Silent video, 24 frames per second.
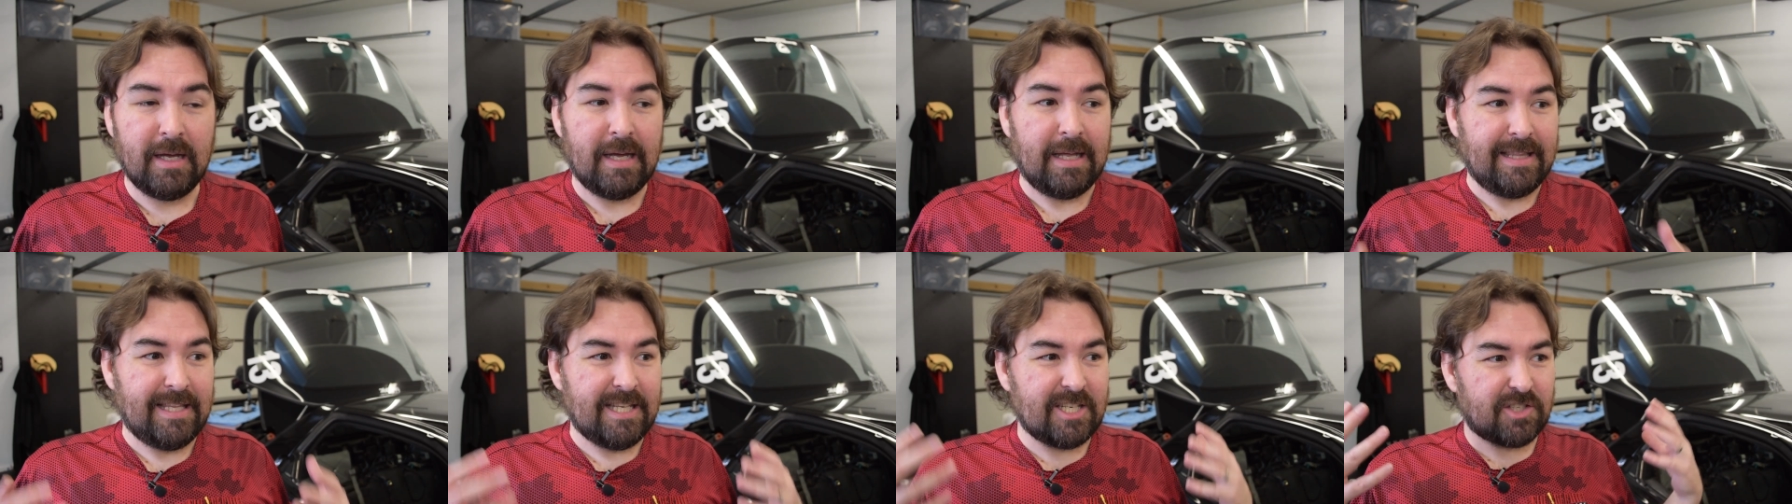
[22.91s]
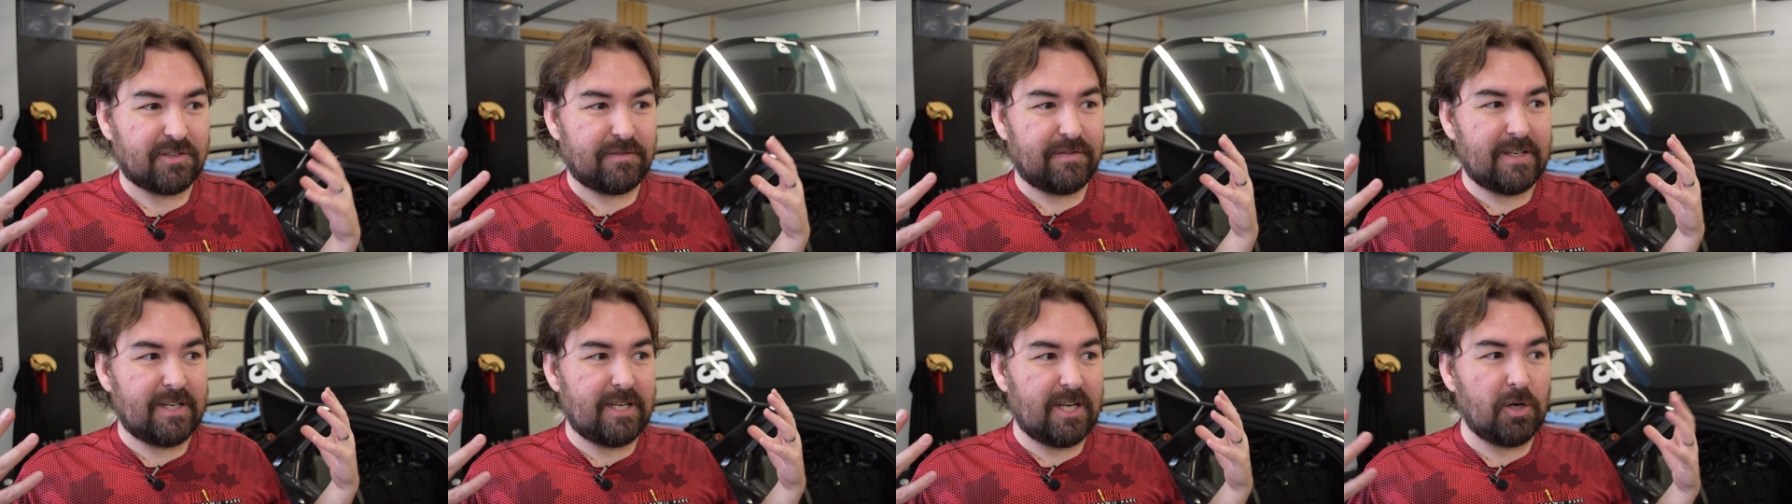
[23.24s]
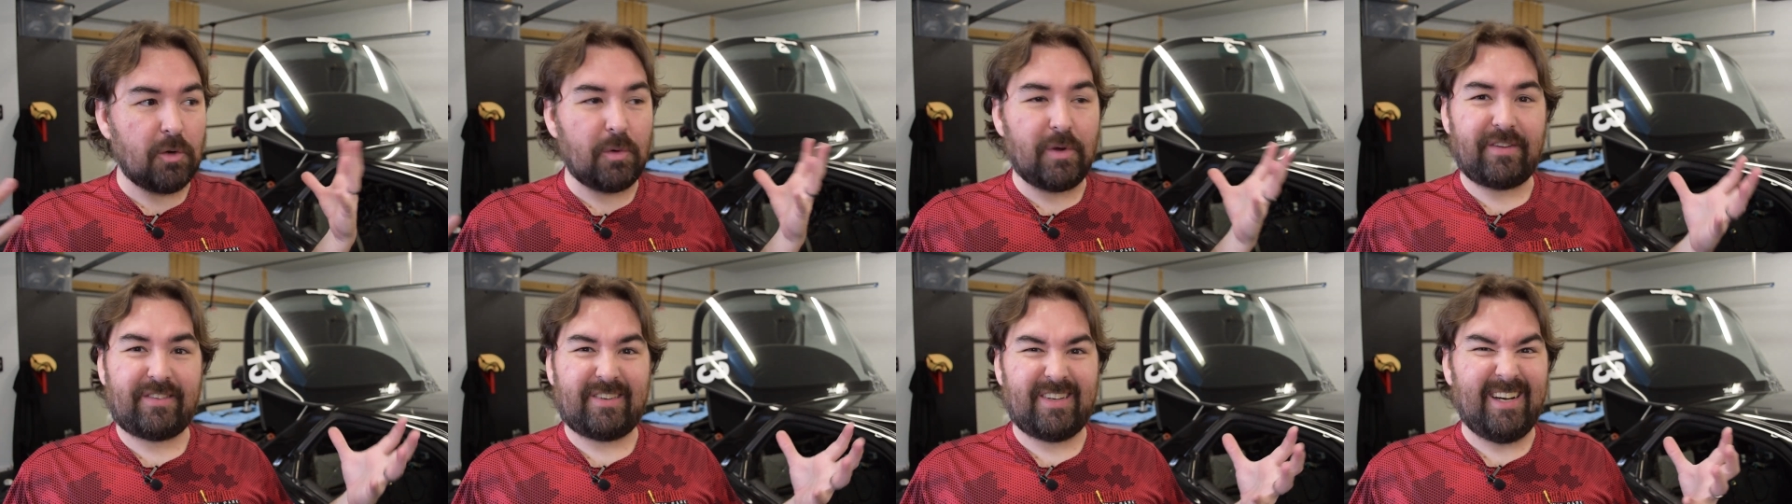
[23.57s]
This
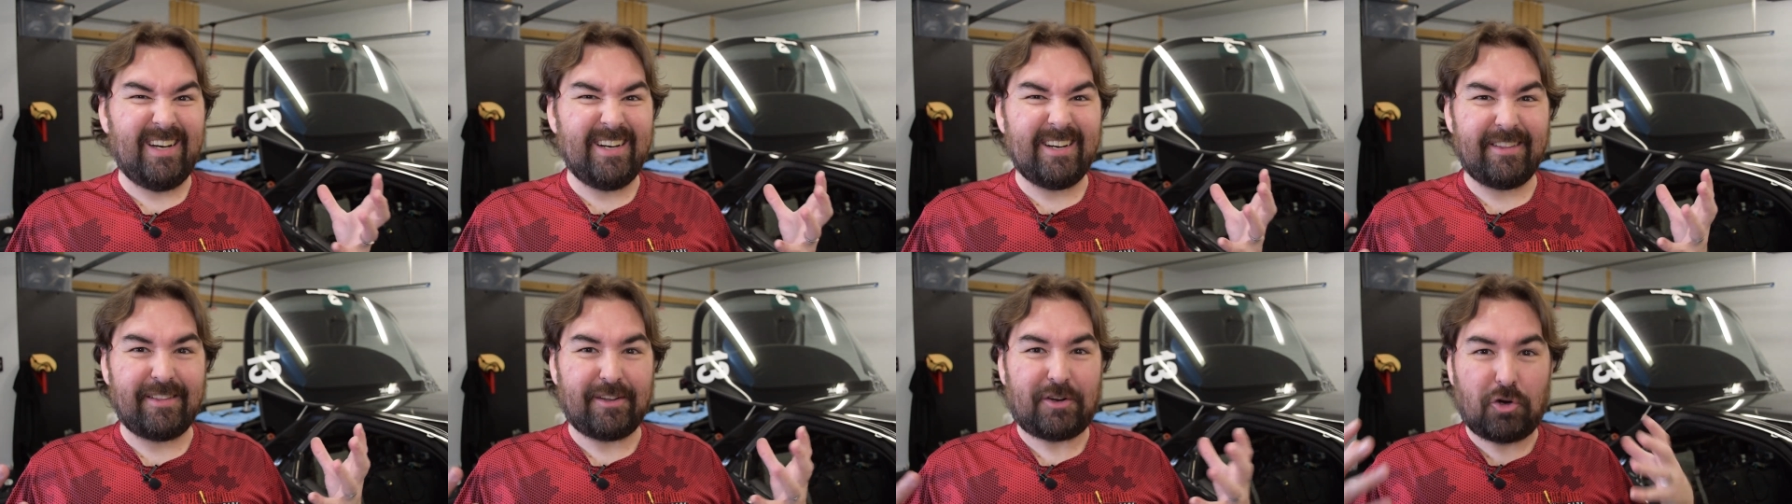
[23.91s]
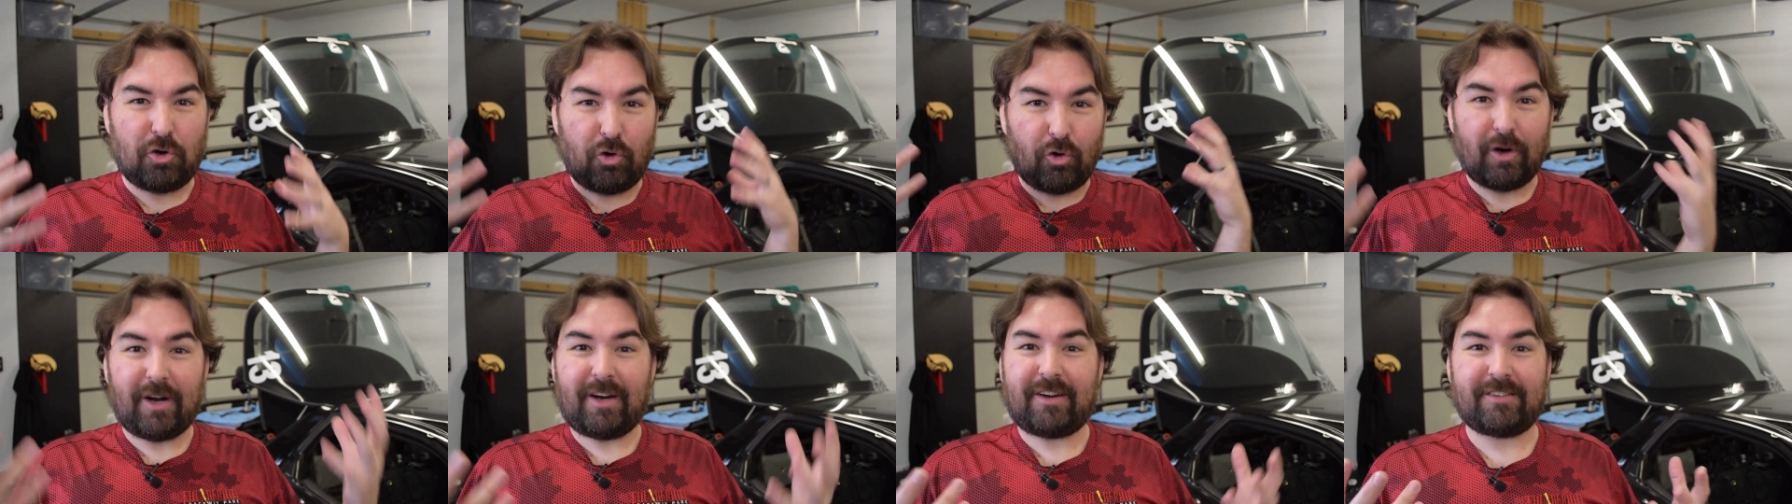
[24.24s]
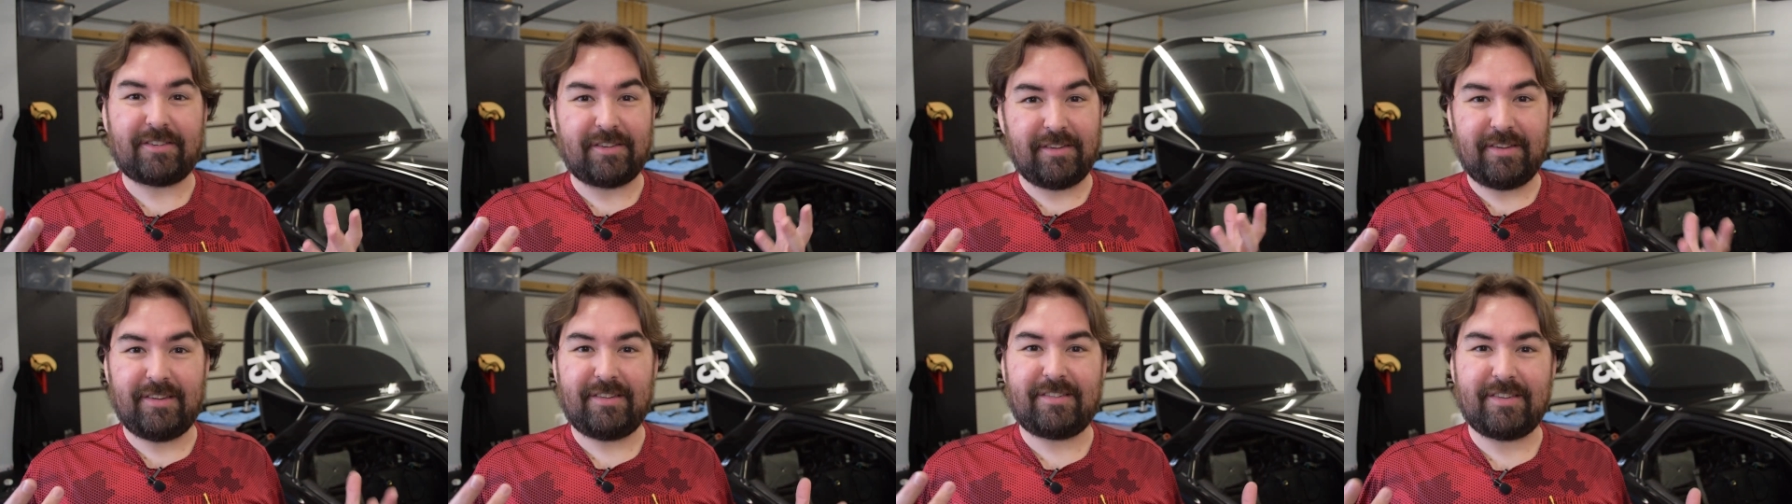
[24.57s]
video is kind of the crux
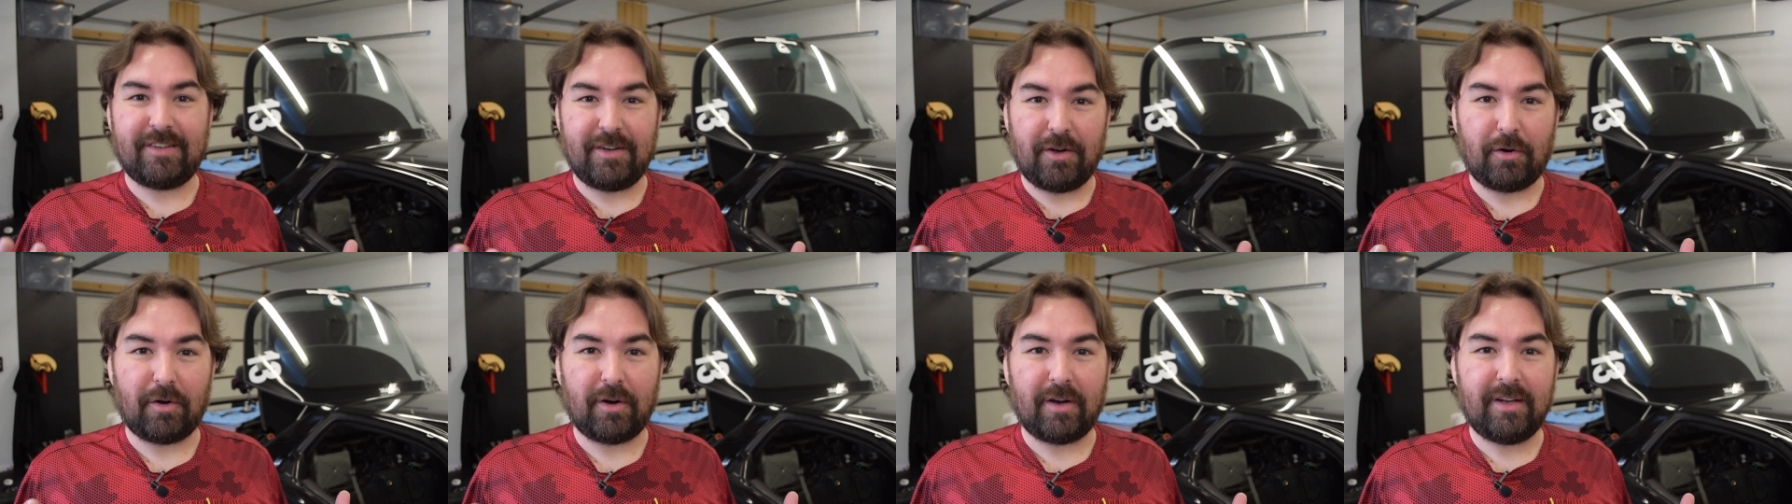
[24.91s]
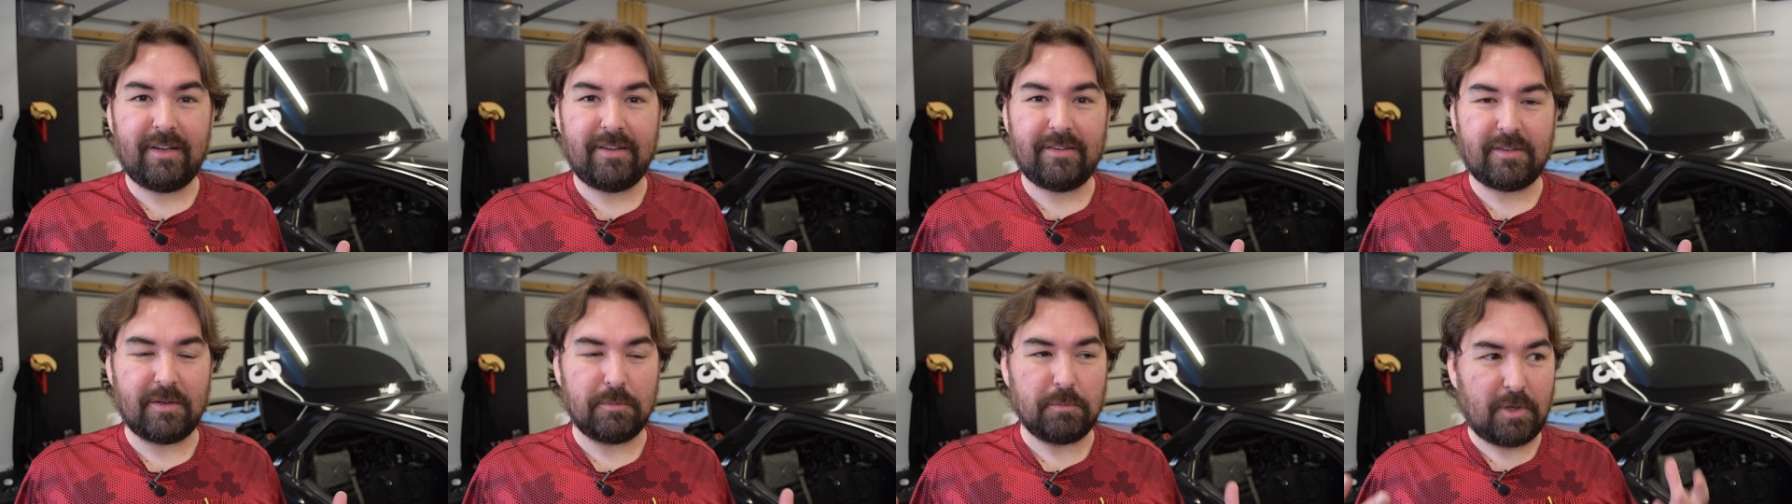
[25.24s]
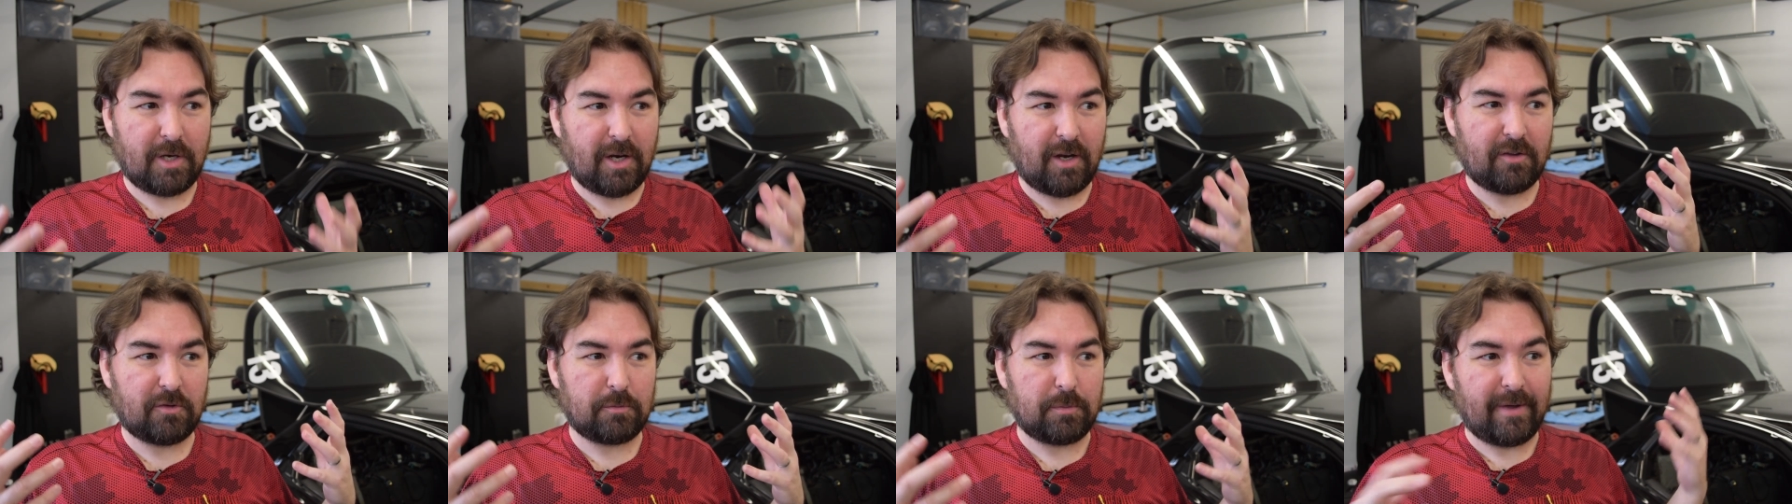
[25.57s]
of the series
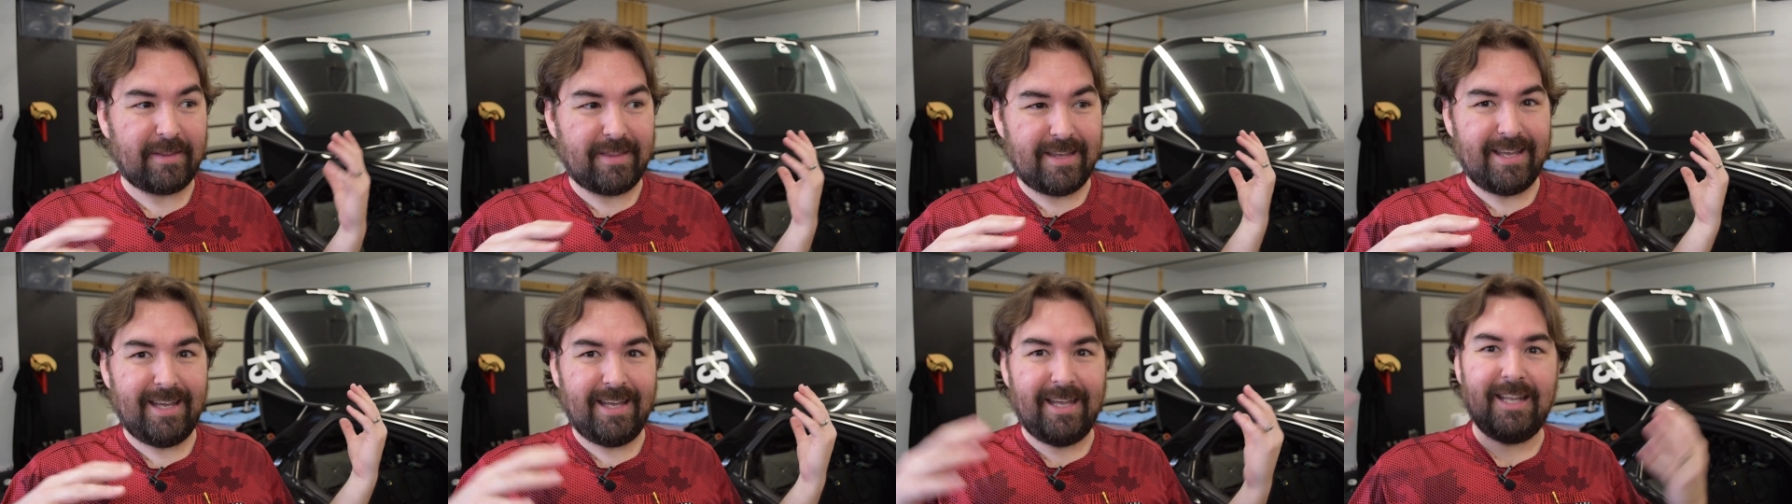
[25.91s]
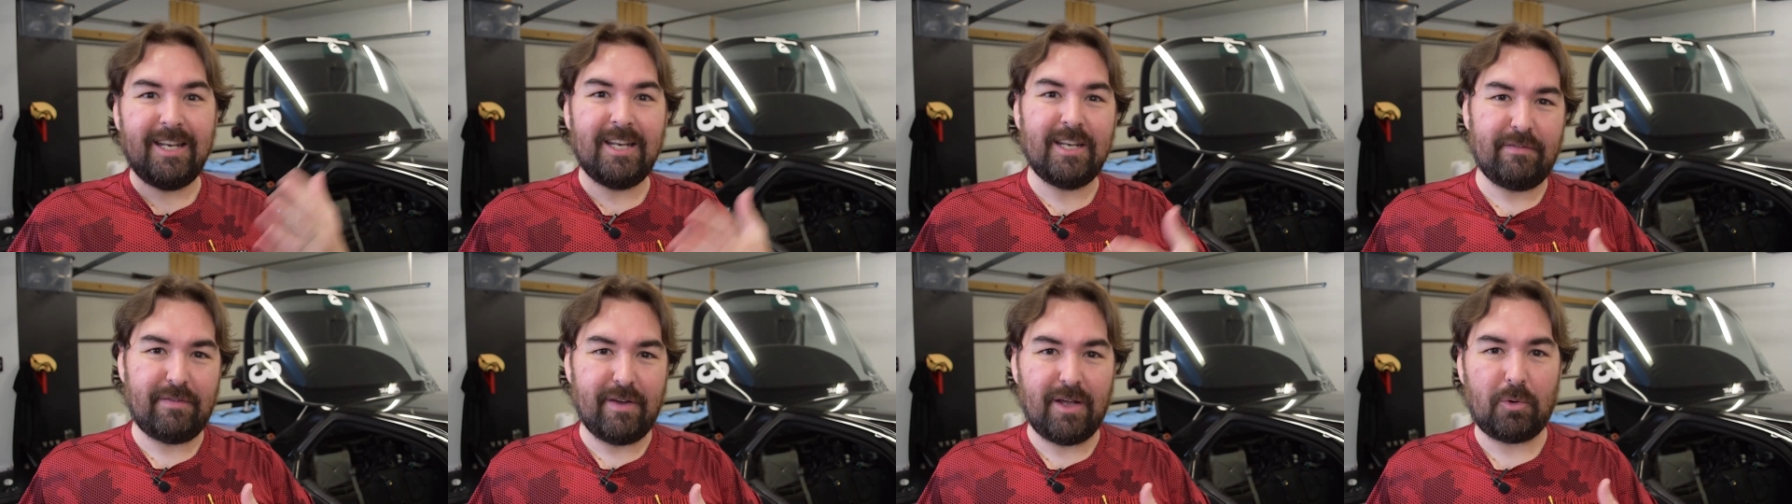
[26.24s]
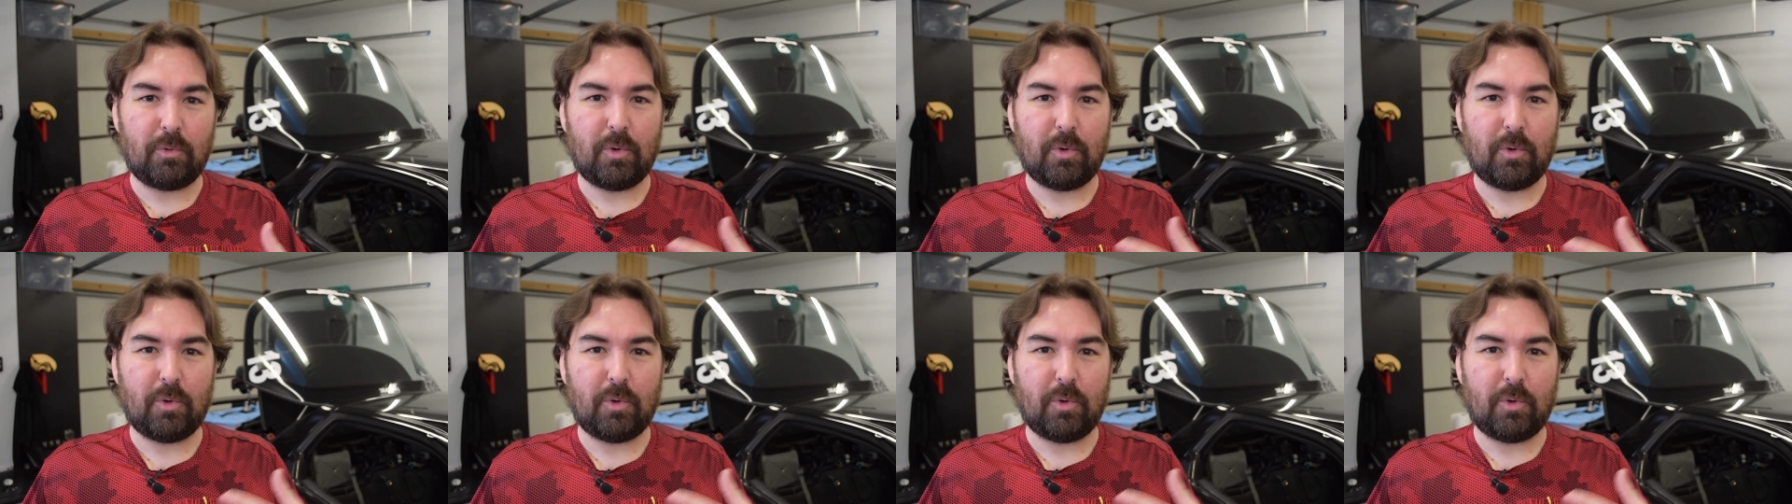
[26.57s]
because by the end of it,